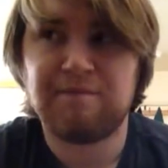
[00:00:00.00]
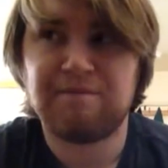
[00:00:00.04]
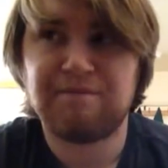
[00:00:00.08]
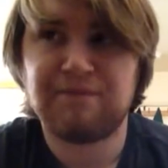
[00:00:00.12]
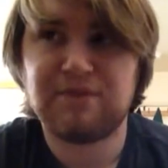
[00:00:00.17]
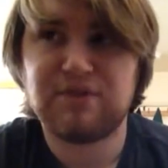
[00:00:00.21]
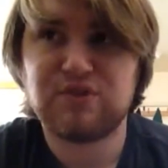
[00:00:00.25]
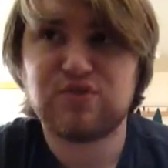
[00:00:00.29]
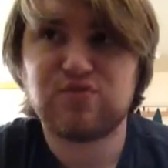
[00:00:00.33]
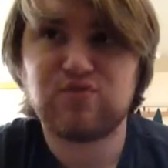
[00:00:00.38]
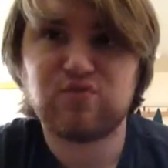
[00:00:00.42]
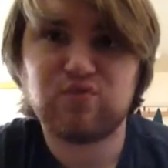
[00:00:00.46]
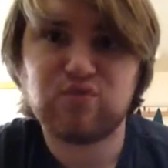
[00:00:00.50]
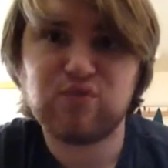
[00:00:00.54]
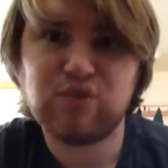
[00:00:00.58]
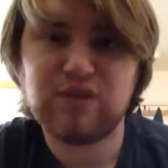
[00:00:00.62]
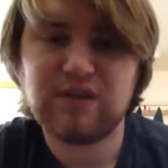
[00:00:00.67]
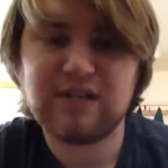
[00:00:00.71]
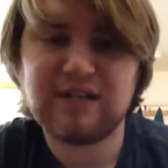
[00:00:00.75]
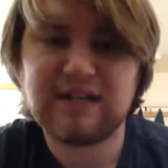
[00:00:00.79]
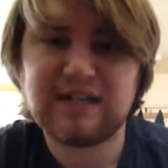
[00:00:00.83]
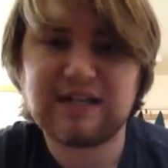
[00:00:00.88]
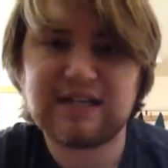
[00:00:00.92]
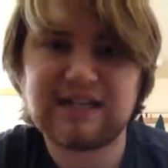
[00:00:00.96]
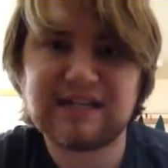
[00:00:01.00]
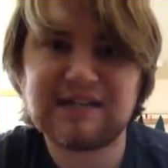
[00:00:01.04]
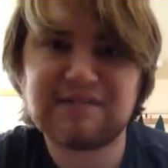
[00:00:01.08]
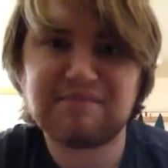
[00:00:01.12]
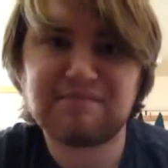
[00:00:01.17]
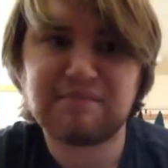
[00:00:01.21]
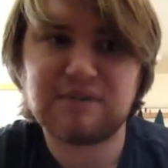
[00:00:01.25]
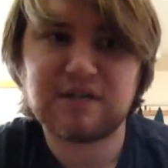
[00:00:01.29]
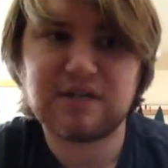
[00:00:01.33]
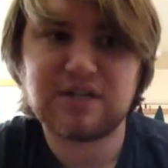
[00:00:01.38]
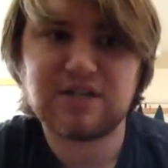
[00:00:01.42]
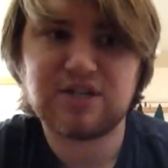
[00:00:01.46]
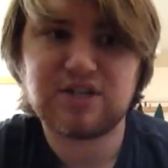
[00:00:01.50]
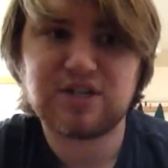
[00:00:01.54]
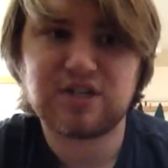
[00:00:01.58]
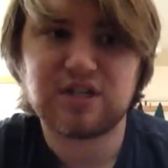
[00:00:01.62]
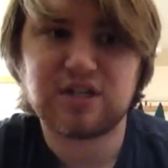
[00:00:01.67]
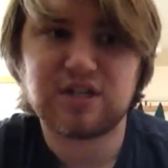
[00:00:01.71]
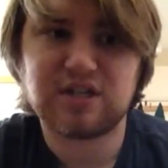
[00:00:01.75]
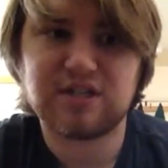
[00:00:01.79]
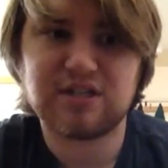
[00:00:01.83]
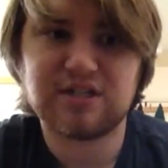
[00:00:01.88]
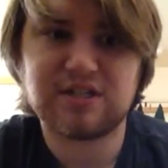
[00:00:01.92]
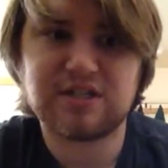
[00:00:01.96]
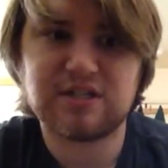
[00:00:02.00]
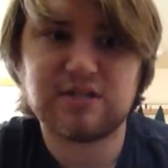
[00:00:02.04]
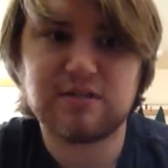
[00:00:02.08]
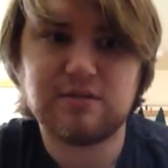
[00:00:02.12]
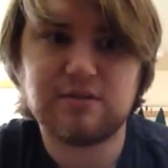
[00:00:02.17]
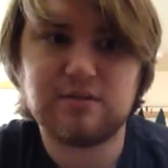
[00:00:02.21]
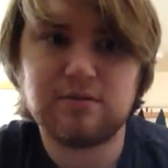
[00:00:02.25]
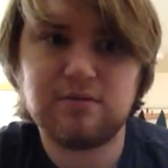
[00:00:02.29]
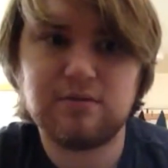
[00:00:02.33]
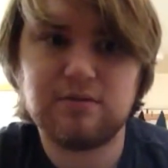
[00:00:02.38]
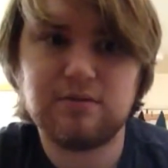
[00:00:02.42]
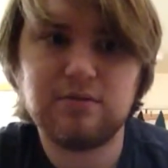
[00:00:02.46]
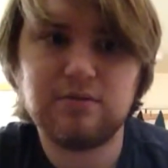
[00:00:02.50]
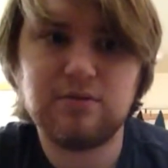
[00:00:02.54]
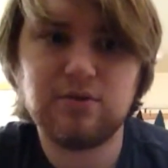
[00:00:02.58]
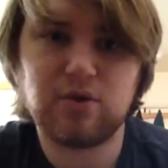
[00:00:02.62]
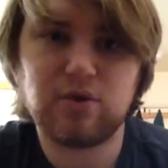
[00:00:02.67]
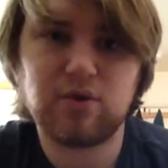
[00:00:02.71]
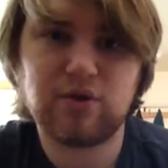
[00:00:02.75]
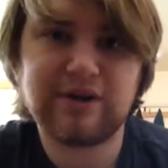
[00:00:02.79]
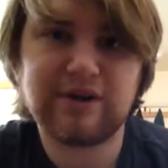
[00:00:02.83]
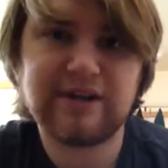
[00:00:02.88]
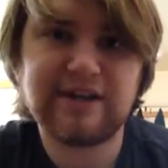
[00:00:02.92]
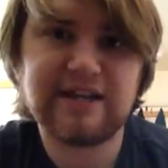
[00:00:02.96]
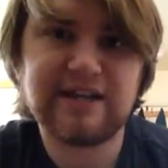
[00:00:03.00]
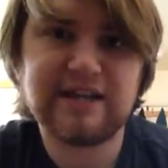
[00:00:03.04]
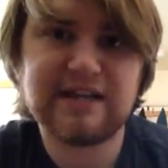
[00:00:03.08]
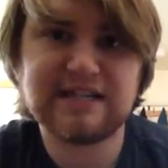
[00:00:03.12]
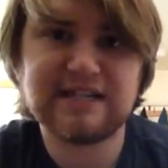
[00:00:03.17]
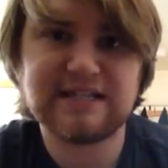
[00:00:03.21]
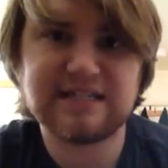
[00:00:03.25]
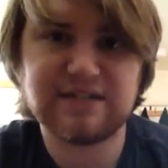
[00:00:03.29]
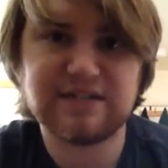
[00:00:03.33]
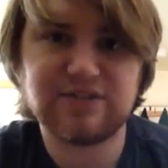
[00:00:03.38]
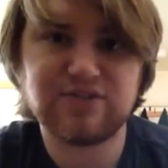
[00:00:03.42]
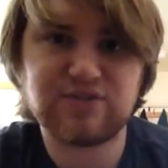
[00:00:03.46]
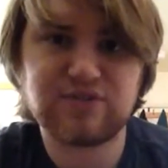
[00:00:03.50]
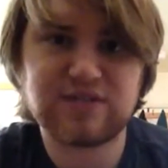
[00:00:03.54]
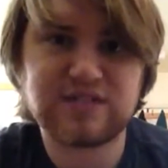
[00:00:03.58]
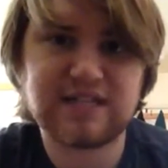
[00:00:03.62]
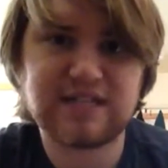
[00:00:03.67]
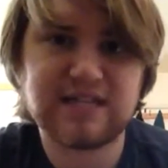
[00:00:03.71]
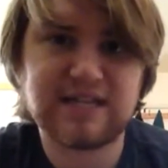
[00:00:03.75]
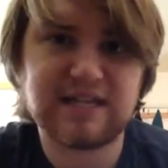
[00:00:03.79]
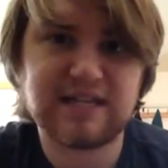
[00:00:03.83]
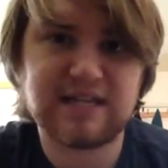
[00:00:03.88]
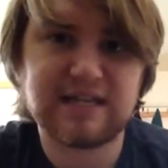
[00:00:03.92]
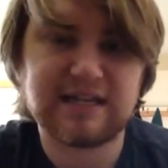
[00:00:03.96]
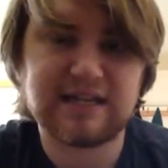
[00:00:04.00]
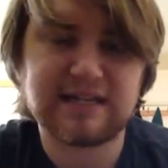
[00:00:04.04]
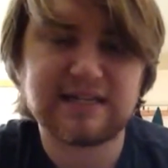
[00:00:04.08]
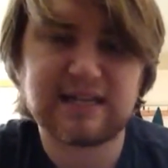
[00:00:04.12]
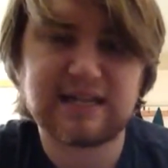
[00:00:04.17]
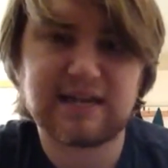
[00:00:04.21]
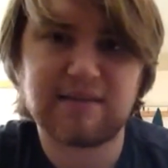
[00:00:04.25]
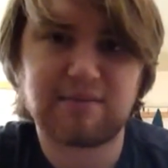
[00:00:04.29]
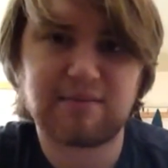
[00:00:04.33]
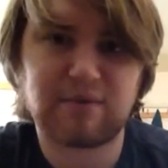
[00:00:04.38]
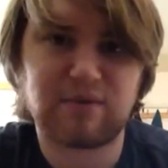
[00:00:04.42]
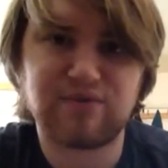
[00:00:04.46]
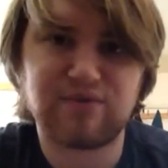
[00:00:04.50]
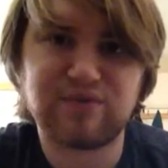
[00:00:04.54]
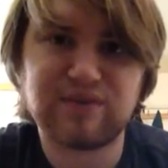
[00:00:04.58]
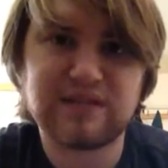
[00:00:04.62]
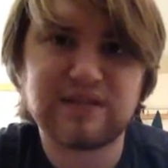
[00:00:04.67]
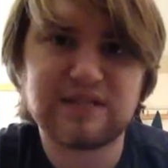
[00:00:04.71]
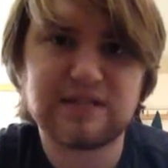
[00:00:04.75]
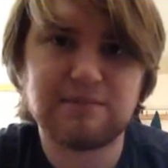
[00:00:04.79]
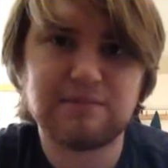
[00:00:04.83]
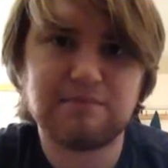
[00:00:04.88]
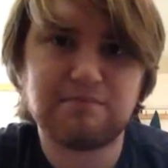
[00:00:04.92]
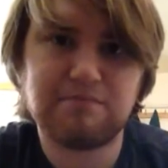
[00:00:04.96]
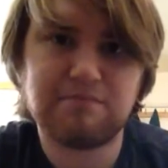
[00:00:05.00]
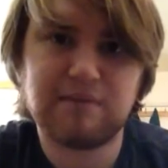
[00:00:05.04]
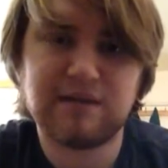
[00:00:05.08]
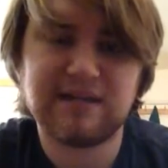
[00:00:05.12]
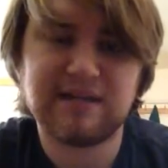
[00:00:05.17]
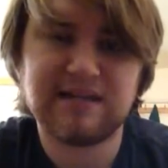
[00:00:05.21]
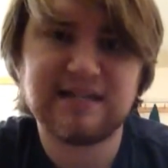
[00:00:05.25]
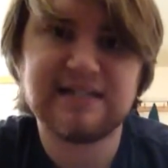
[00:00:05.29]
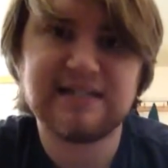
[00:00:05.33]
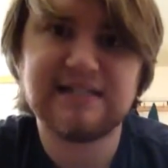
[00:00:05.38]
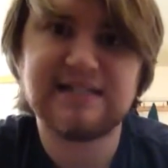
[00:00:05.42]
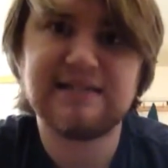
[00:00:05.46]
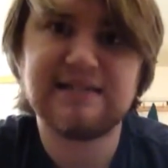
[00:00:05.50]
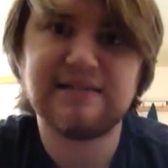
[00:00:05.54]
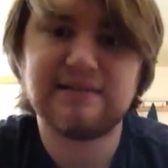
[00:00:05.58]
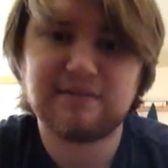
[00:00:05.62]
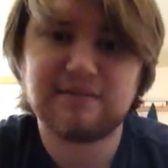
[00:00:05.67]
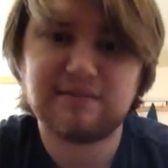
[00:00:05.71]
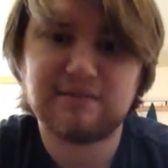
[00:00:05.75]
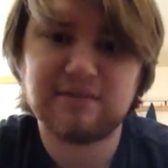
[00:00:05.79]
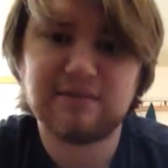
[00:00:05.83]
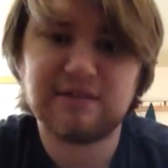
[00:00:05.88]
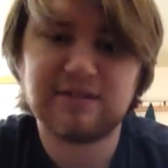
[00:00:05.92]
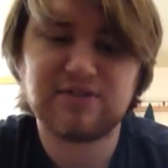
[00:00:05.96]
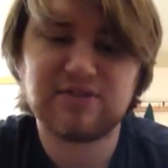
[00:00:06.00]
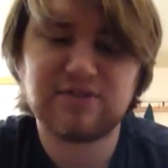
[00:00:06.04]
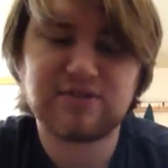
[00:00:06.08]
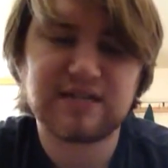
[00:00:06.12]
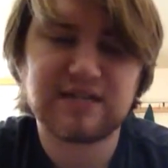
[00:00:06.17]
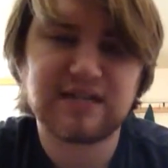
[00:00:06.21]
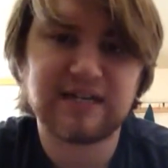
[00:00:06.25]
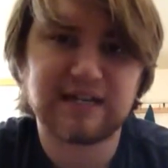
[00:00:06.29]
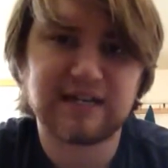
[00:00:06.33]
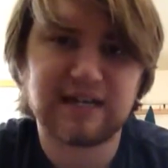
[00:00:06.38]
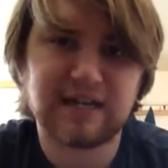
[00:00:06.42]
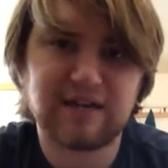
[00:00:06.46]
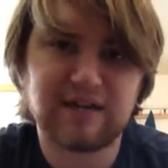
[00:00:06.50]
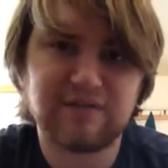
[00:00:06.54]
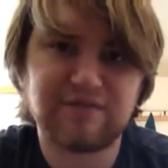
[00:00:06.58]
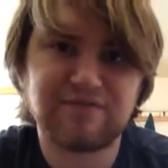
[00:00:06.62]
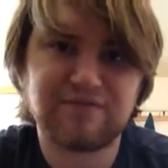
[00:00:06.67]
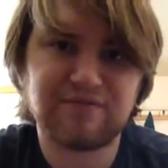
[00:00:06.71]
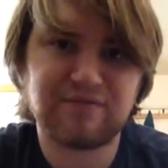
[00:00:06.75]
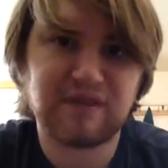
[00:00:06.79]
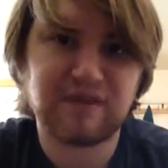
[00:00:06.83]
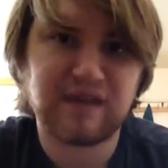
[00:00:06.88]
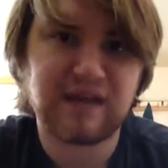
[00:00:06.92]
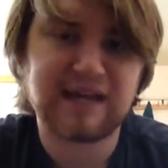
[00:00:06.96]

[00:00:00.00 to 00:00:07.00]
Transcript: There's really not that much. The story is interesting. It's not perfect, but it is interesting enough.